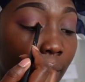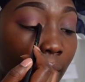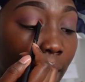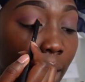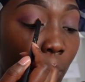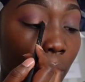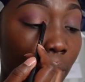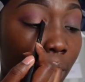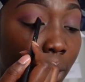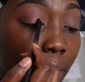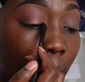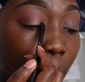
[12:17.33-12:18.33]
I think we need
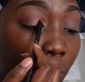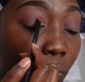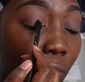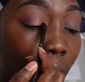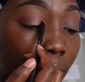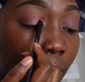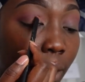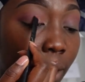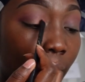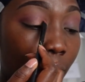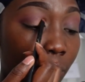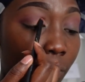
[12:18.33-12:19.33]
to start moving because
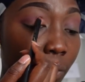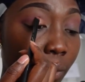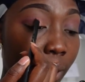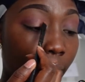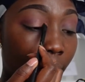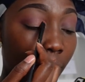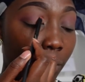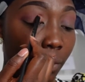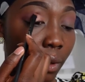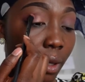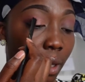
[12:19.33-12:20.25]
I don't feel safe.